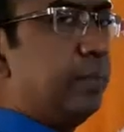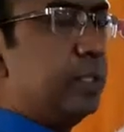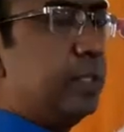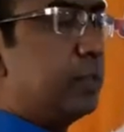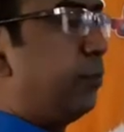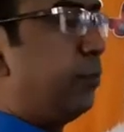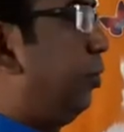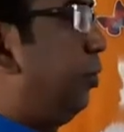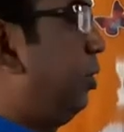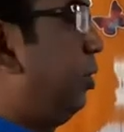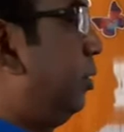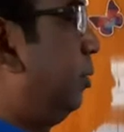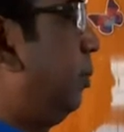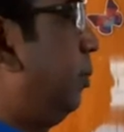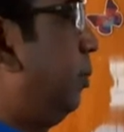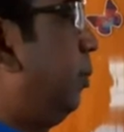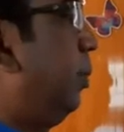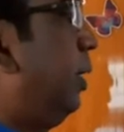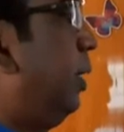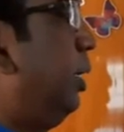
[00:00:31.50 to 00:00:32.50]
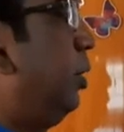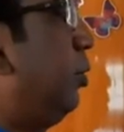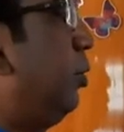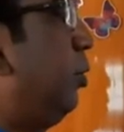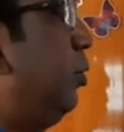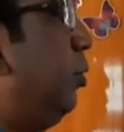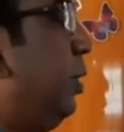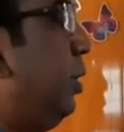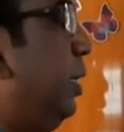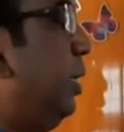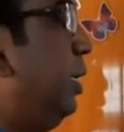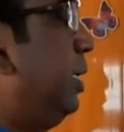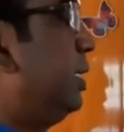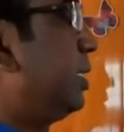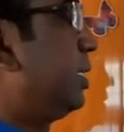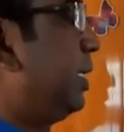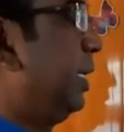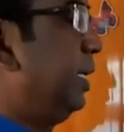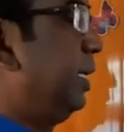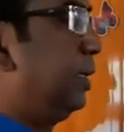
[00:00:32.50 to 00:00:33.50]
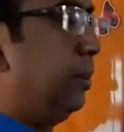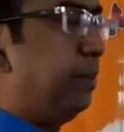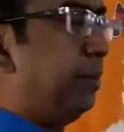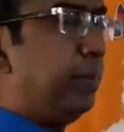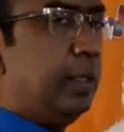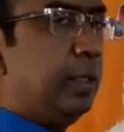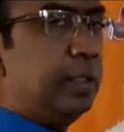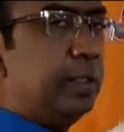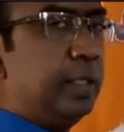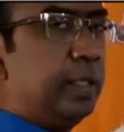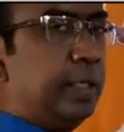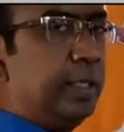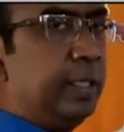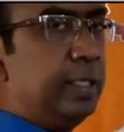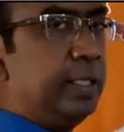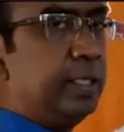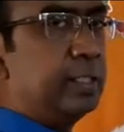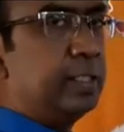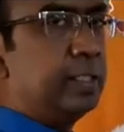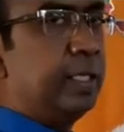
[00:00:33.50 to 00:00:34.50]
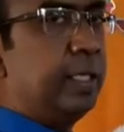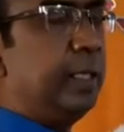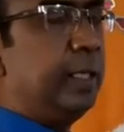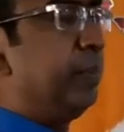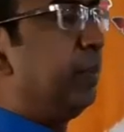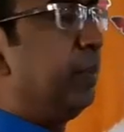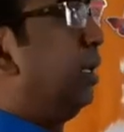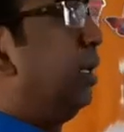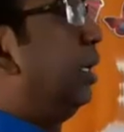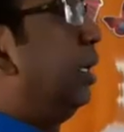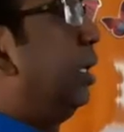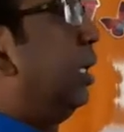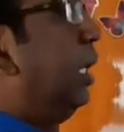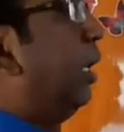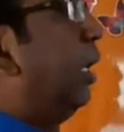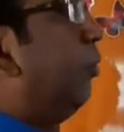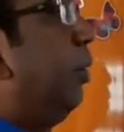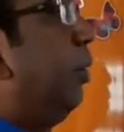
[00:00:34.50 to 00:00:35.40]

is 4, P2 it is 8, P3 it is 3. Now